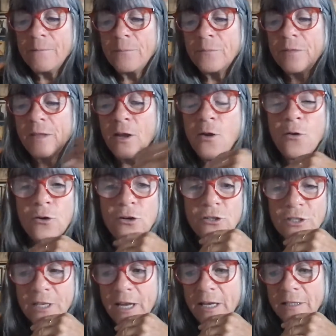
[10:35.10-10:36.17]
And the owner
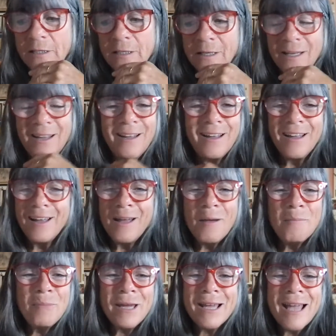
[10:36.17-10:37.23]
says,
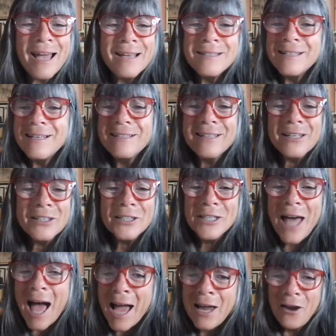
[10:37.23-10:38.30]
because he's a
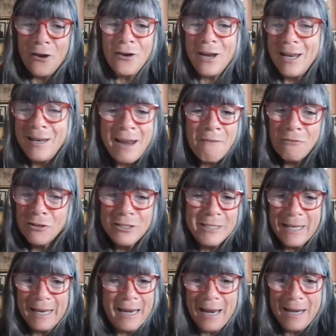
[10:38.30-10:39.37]
liar. He never
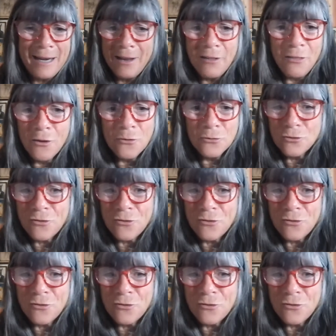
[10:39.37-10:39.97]
did any of those